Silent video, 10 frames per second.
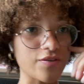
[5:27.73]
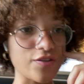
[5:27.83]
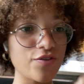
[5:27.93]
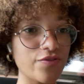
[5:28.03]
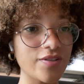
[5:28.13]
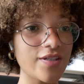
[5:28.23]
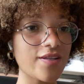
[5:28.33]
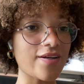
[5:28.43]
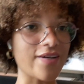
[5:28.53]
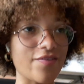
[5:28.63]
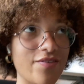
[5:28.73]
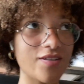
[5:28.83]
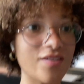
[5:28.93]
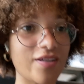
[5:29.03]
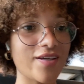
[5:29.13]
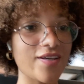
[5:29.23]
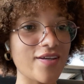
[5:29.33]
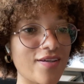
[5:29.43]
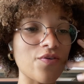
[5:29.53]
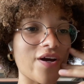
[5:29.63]
I just realized I have a delay.
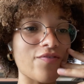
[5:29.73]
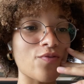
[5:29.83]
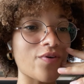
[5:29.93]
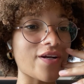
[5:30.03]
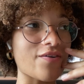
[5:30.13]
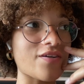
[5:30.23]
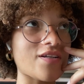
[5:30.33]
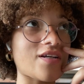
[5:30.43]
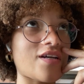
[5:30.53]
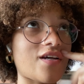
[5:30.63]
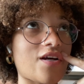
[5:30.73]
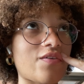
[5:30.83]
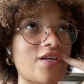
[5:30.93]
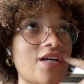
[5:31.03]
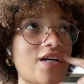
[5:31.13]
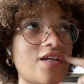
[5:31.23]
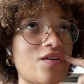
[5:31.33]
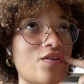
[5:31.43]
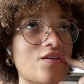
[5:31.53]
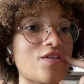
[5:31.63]
I only have a 1 hour delay, and I only have
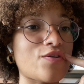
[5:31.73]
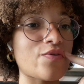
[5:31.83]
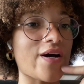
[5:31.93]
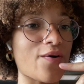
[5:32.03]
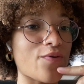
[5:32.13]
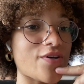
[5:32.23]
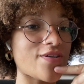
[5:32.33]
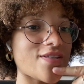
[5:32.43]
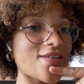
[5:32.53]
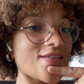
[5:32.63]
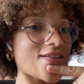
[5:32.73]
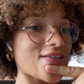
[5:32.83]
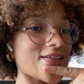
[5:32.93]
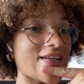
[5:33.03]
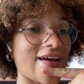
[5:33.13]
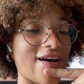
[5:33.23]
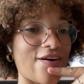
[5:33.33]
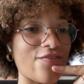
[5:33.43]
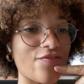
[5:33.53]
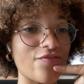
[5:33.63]
2 hours and a
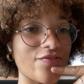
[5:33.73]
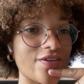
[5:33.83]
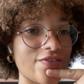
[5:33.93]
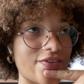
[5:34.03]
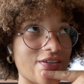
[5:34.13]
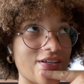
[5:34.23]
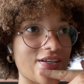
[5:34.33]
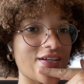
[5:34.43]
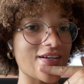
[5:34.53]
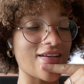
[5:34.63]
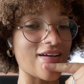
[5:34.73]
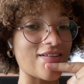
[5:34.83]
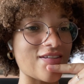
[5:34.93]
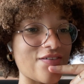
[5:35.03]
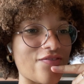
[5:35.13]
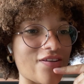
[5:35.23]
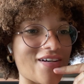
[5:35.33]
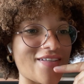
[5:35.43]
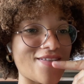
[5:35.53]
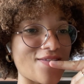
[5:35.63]
half, like, connecting
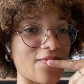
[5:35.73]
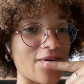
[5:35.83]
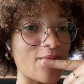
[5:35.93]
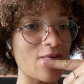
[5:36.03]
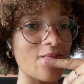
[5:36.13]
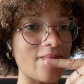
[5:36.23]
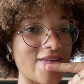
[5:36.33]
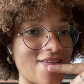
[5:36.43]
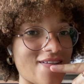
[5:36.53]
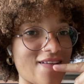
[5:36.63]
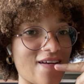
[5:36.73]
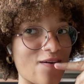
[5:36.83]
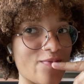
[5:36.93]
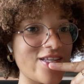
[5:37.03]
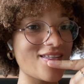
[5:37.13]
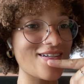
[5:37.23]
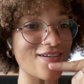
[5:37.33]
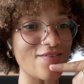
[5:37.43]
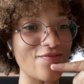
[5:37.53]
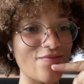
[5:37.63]
flights, so I think I'll miss it. Like, I'll be stuck
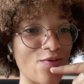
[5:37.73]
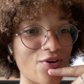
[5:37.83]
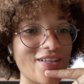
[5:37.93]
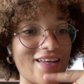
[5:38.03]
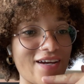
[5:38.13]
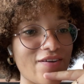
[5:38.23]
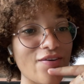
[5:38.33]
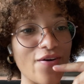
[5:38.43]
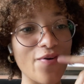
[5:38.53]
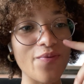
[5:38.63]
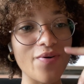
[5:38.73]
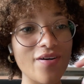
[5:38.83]
in Orlando.